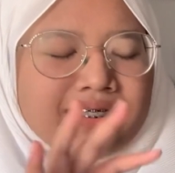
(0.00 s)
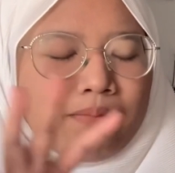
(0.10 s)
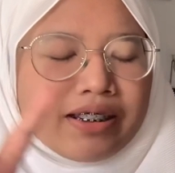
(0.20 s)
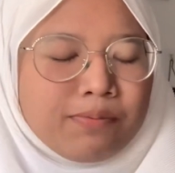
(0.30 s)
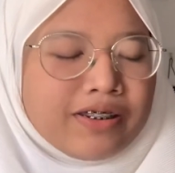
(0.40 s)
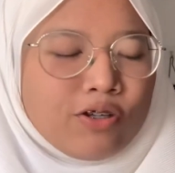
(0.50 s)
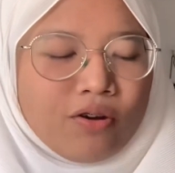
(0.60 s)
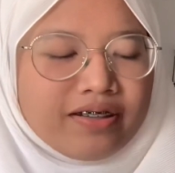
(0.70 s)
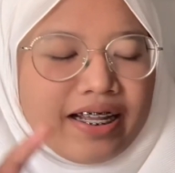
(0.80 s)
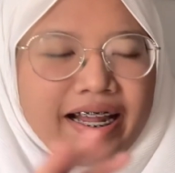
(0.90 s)
some explicit
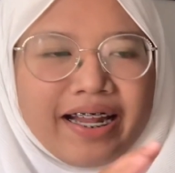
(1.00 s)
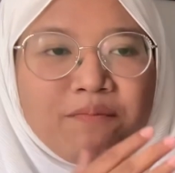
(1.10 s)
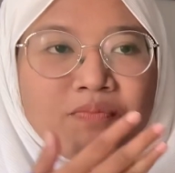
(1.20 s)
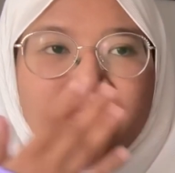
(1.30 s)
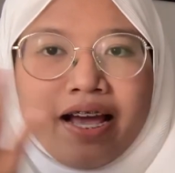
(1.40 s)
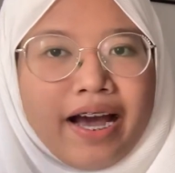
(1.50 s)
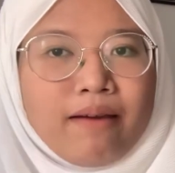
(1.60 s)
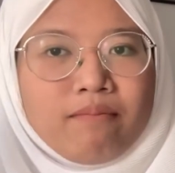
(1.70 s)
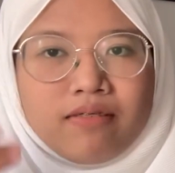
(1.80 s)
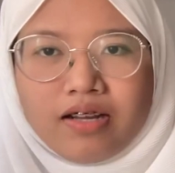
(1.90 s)
content and
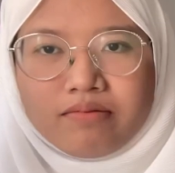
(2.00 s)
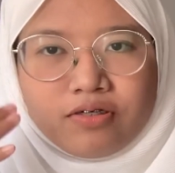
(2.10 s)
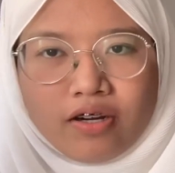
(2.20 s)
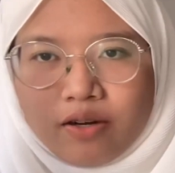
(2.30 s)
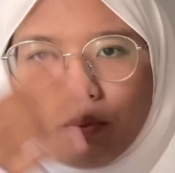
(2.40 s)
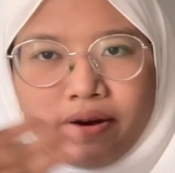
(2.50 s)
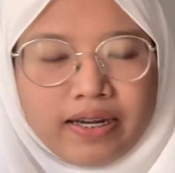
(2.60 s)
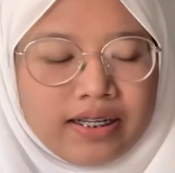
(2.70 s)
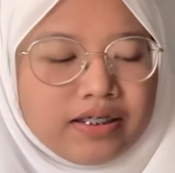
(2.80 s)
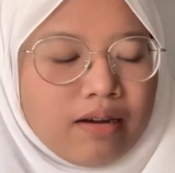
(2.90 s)
I'm not
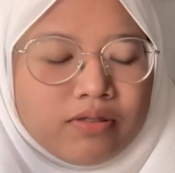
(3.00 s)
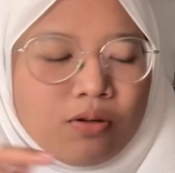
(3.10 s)
wearing hijab.